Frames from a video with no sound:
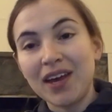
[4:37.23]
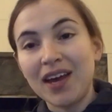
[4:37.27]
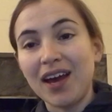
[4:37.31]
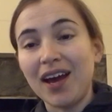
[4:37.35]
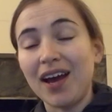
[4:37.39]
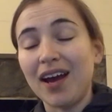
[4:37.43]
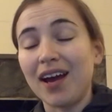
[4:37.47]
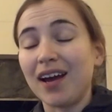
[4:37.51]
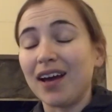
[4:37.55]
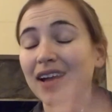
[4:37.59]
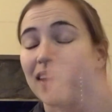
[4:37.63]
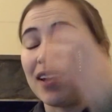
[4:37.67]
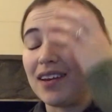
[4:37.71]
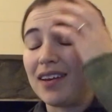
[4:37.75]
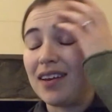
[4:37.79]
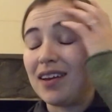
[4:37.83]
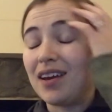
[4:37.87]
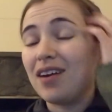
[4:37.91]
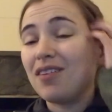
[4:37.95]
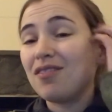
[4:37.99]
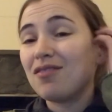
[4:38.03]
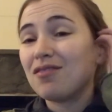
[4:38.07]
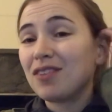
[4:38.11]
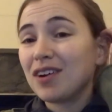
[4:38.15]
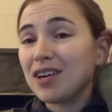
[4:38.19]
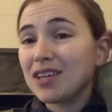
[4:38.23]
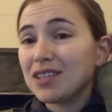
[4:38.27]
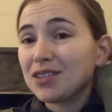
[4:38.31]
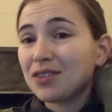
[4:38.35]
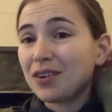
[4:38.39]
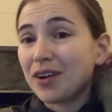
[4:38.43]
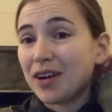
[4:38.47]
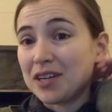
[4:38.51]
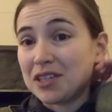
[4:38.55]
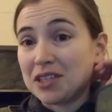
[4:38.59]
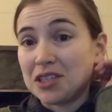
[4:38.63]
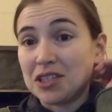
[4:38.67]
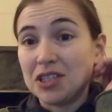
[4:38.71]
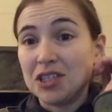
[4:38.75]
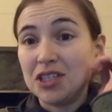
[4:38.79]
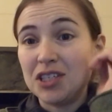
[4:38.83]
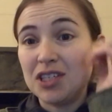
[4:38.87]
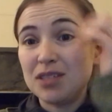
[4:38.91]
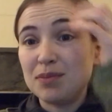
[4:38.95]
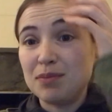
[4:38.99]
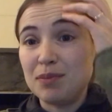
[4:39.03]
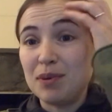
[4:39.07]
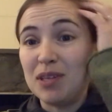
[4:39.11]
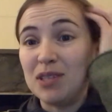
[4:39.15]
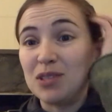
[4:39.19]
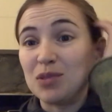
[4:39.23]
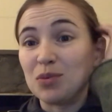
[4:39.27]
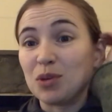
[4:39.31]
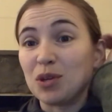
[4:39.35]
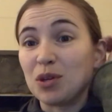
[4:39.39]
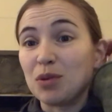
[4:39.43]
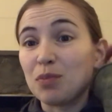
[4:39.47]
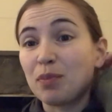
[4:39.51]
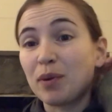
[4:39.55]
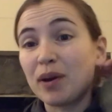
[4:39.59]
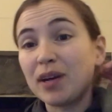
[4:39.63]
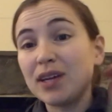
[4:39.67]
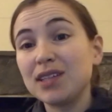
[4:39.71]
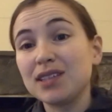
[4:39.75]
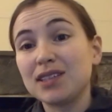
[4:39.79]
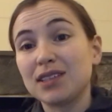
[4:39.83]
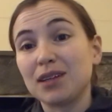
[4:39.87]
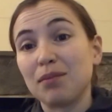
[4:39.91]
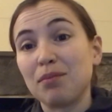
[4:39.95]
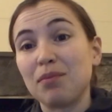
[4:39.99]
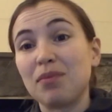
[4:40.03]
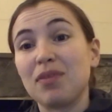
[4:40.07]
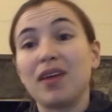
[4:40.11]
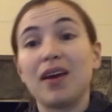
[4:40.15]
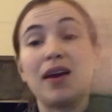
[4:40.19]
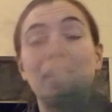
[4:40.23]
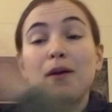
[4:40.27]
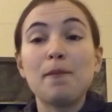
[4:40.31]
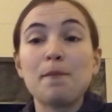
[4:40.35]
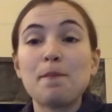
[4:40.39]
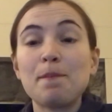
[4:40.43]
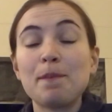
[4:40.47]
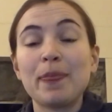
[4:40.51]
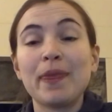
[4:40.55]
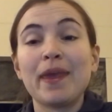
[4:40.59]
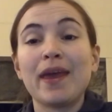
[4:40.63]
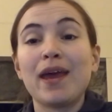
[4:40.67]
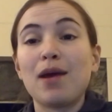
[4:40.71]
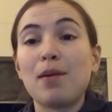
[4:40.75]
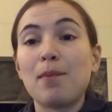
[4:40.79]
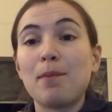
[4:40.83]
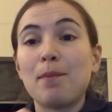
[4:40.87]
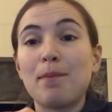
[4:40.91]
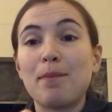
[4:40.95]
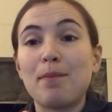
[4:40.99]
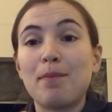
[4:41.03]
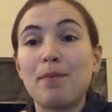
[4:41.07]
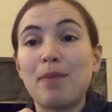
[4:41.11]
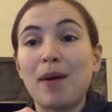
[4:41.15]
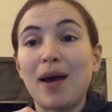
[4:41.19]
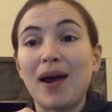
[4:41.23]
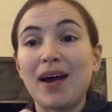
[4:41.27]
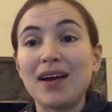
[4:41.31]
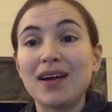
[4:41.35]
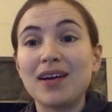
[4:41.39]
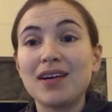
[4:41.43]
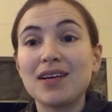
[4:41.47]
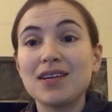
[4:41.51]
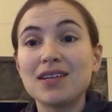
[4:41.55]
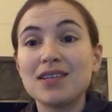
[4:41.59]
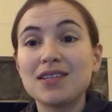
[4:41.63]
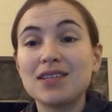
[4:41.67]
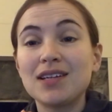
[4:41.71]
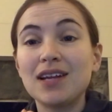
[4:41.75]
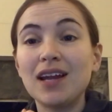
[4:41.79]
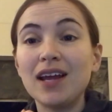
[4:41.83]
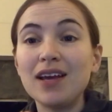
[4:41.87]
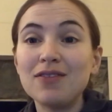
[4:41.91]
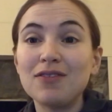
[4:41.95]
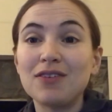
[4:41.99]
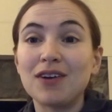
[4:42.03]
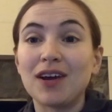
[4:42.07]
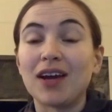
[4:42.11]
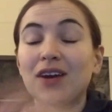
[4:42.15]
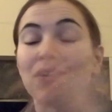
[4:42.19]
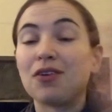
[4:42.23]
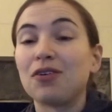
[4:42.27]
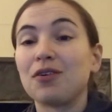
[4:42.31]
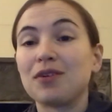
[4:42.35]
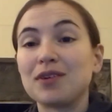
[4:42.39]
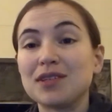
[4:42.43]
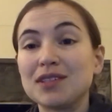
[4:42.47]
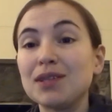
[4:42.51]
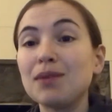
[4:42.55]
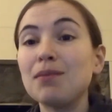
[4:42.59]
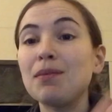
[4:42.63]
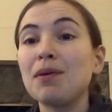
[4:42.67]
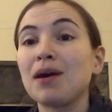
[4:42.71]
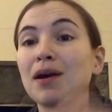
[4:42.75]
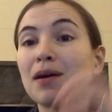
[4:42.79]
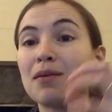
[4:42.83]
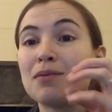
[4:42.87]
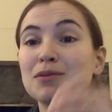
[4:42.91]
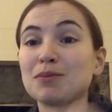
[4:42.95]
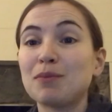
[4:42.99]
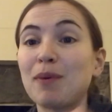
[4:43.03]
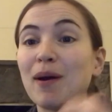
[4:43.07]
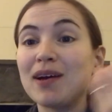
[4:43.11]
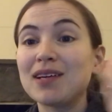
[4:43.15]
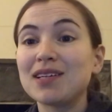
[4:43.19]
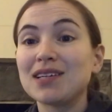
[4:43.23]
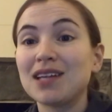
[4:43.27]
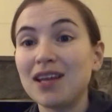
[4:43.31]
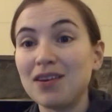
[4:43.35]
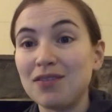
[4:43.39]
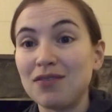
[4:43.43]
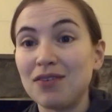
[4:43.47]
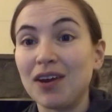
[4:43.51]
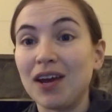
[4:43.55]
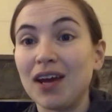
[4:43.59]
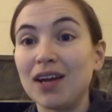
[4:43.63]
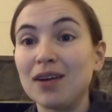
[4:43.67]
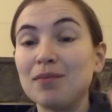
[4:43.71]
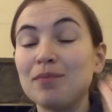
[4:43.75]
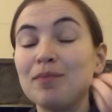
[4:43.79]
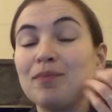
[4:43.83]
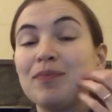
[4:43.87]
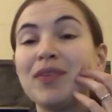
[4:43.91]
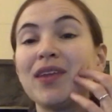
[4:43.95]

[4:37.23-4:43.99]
And resurrection just means when you bring something back to life again, or when something comes back to life again.